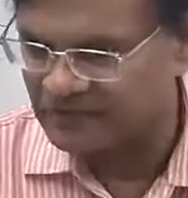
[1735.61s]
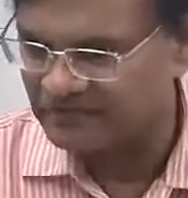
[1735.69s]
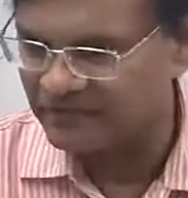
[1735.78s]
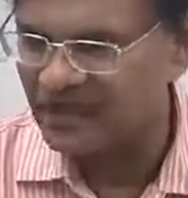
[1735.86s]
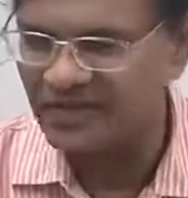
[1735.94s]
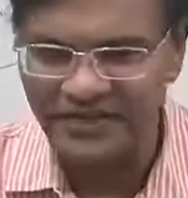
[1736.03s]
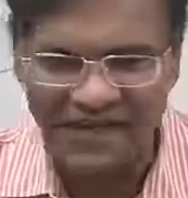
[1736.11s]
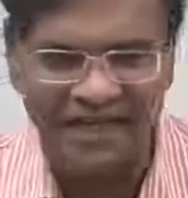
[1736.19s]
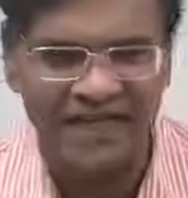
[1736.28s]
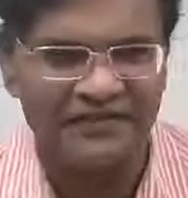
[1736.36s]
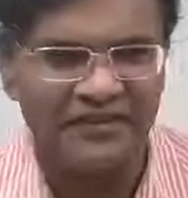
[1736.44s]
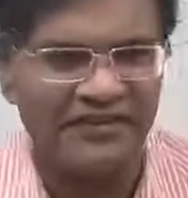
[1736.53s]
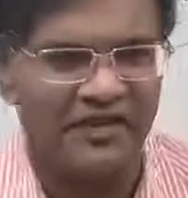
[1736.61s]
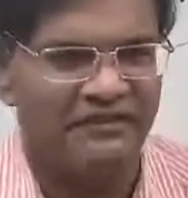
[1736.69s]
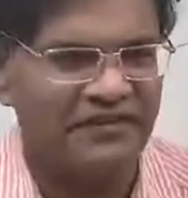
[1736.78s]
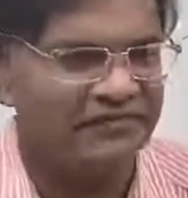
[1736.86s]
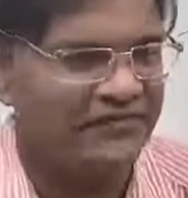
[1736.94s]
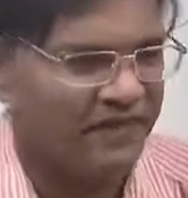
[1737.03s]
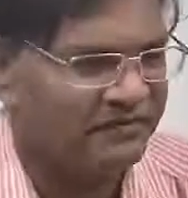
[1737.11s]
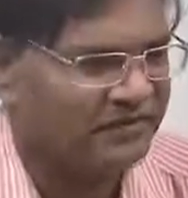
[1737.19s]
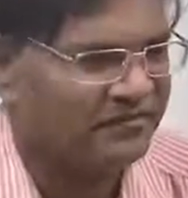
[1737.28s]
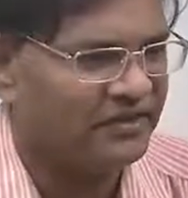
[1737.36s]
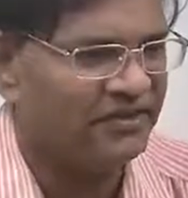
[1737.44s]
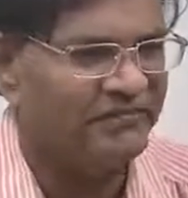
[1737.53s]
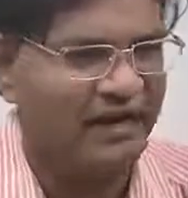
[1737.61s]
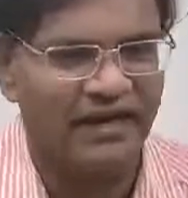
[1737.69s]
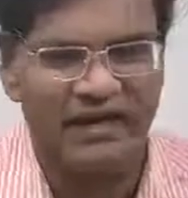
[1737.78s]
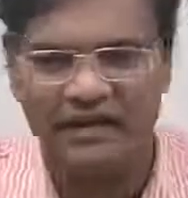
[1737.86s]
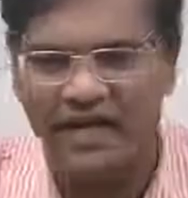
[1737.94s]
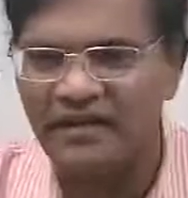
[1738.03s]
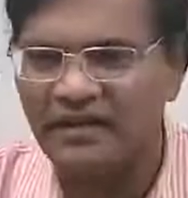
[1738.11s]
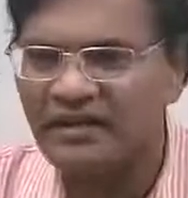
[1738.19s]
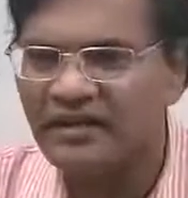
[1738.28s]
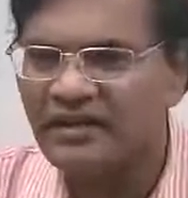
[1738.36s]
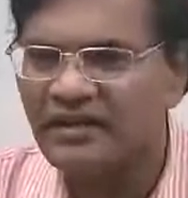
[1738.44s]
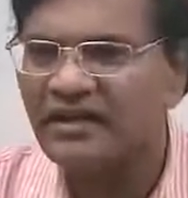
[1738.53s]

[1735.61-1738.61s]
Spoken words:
because anti-defection law was framed in such a manner that